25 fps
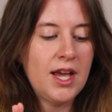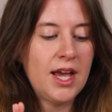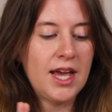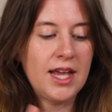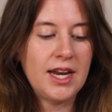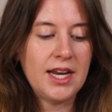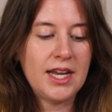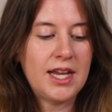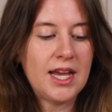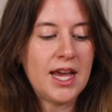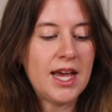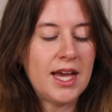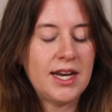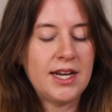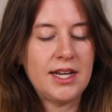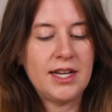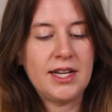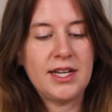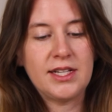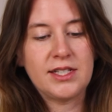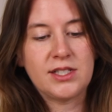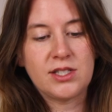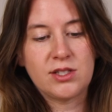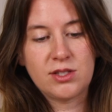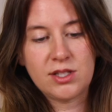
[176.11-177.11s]
And again,
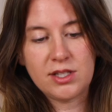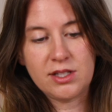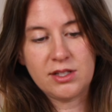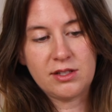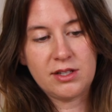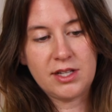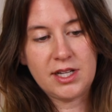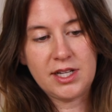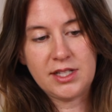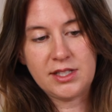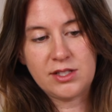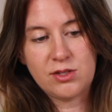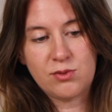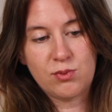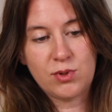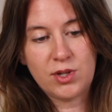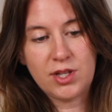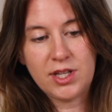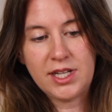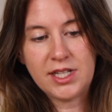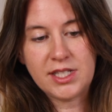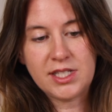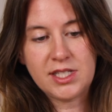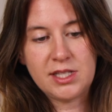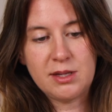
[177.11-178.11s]
it's
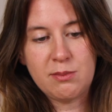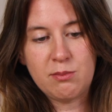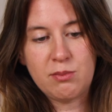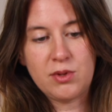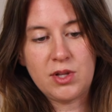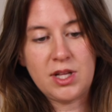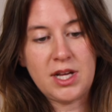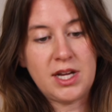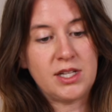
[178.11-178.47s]
really as simple